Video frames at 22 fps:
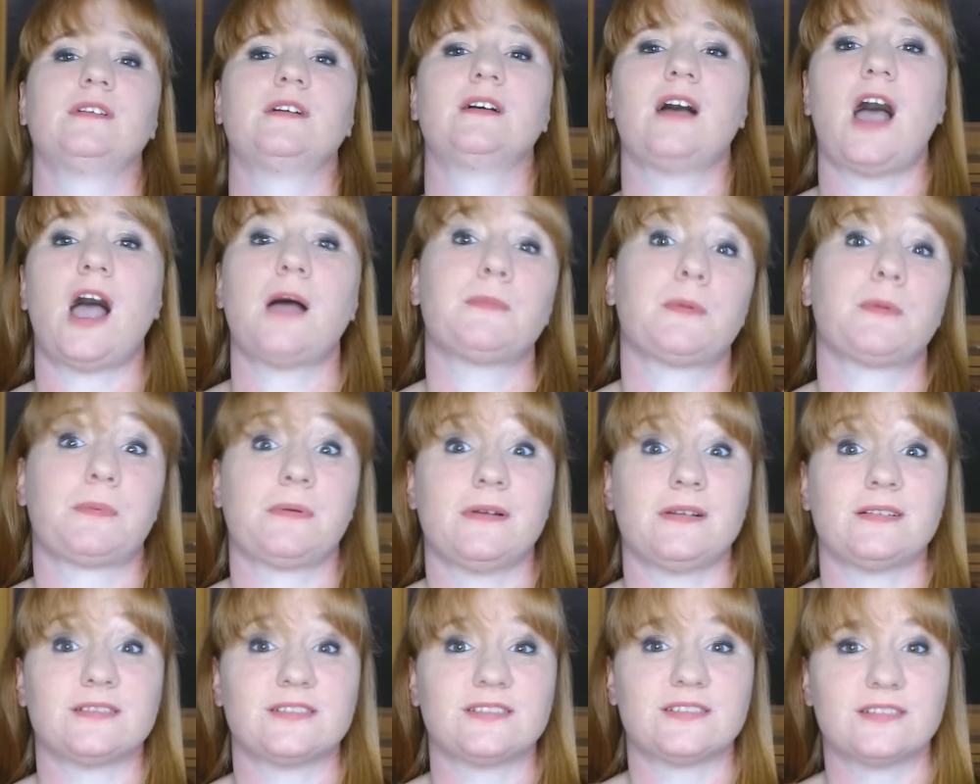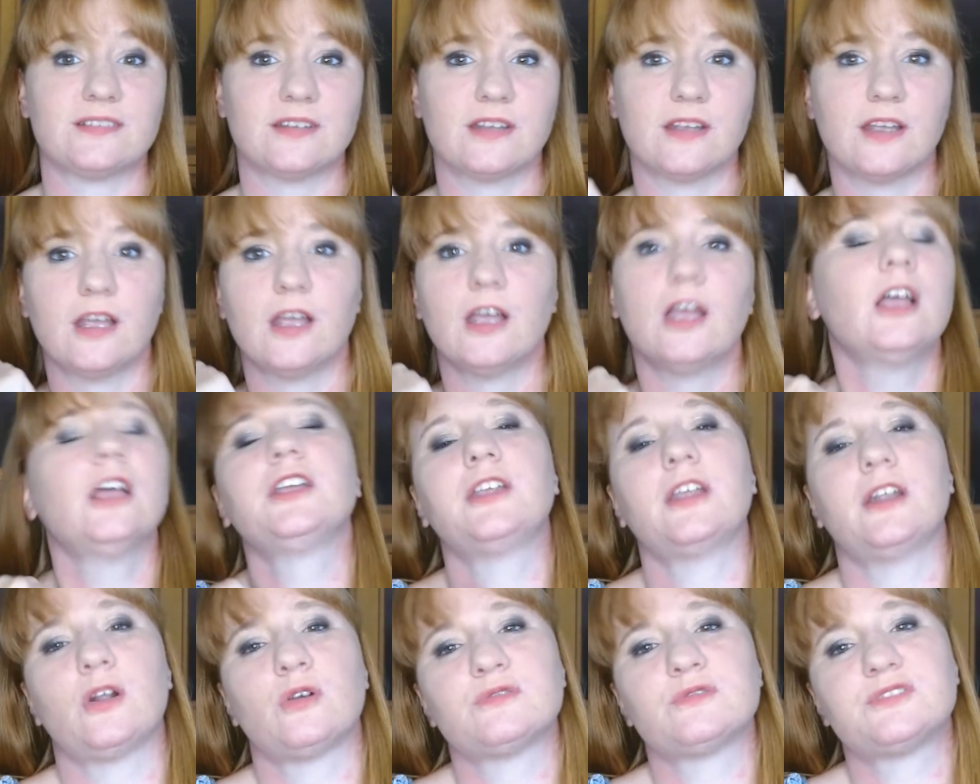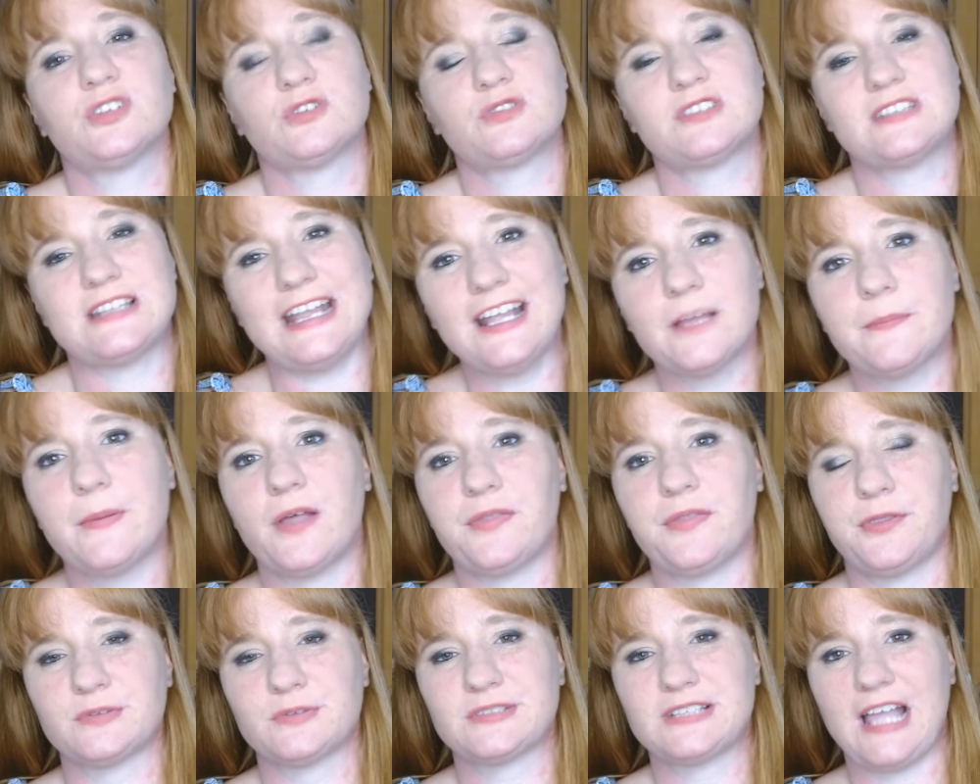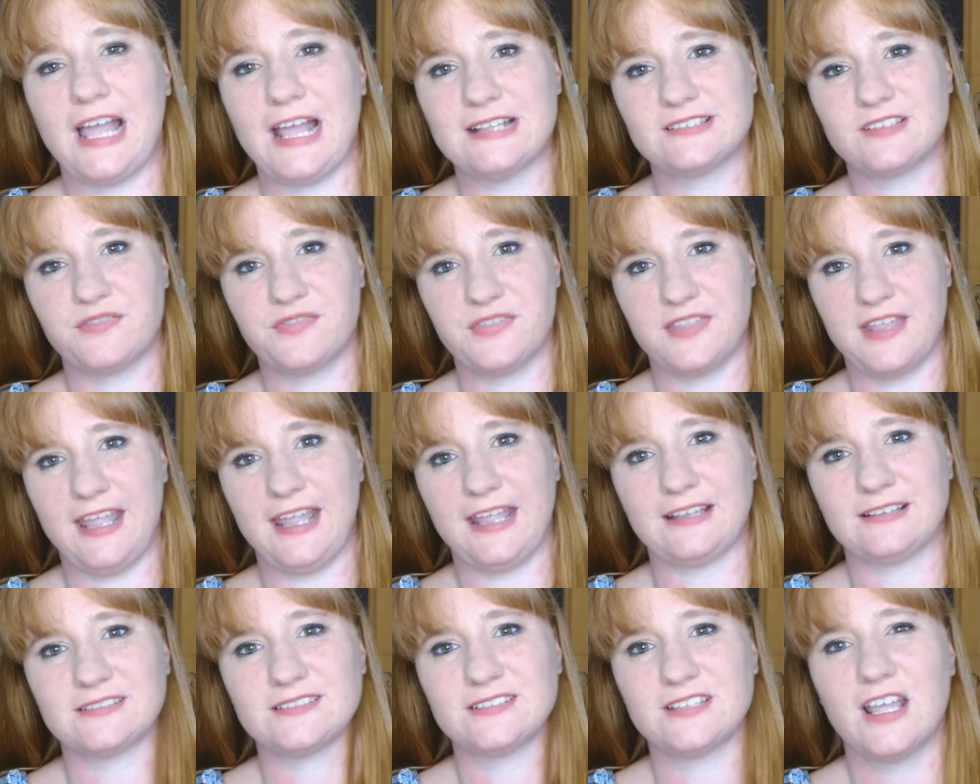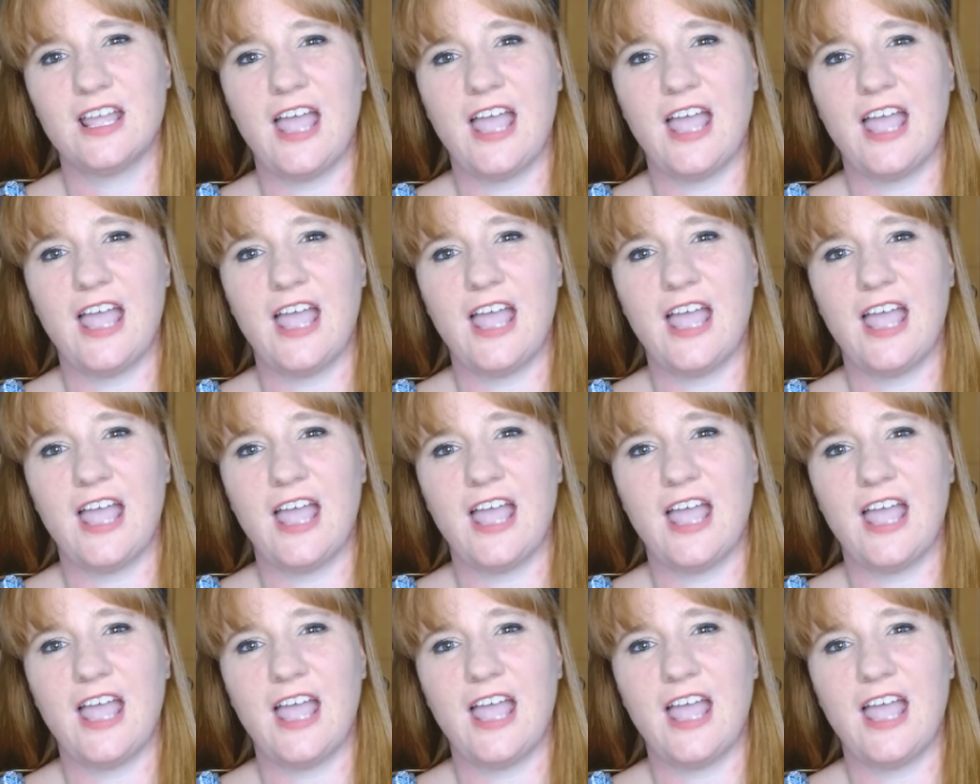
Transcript: I'm a prince. You know, so think about those kinds of things